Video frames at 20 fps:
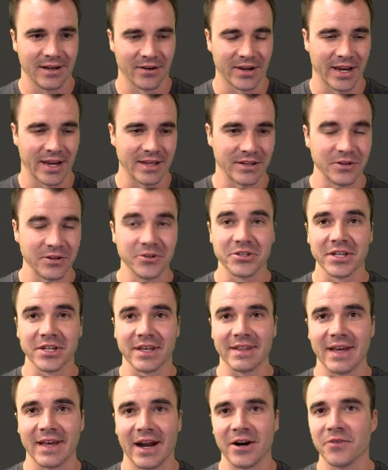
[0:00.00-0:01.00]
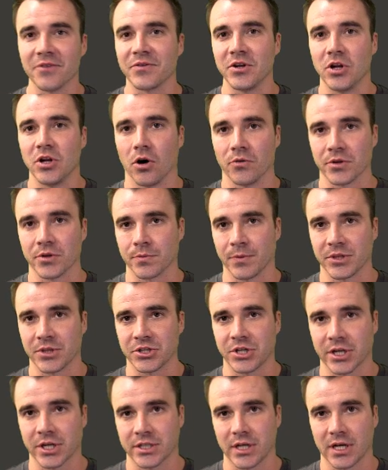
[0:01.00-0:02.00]
Okay, usually, I don't know if you know this, but the
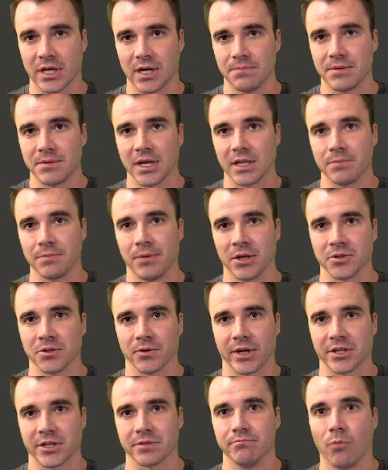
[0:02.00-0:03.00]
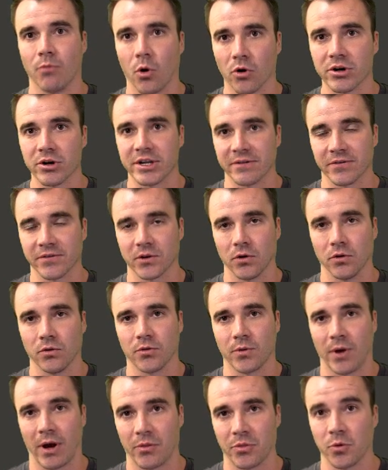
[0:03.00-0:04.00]
chess.com daily puzzle gets more difficult
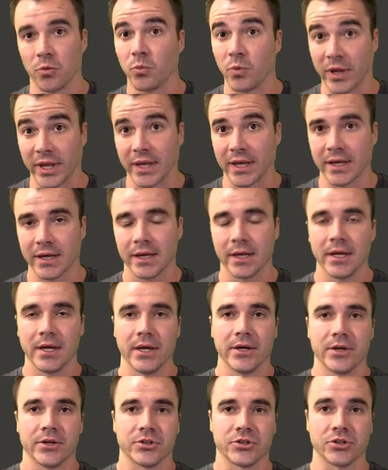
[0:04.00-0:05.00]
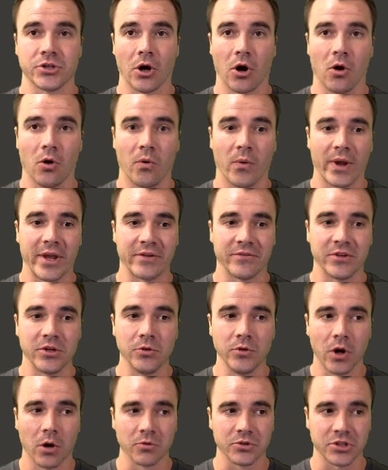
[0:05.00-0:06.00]
throughout the week. So if
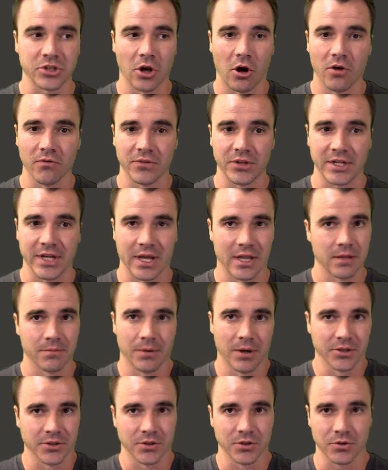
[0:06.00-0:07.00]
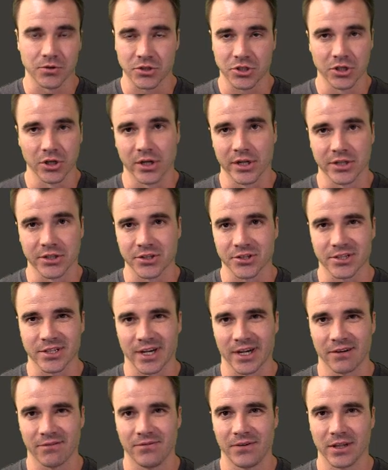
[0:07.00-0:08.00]
you don't solve the daily puzzle, you should. It's just
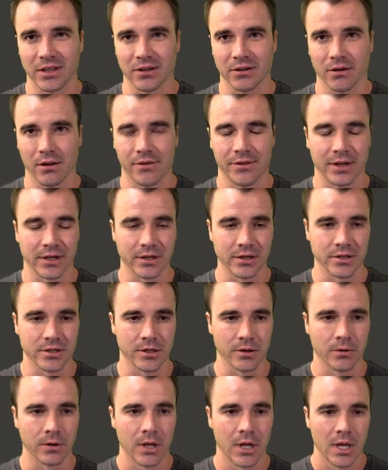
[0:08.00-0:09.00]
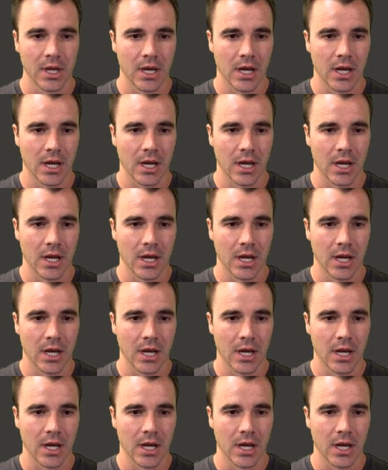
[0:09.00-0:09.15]
like a fun little thing to do.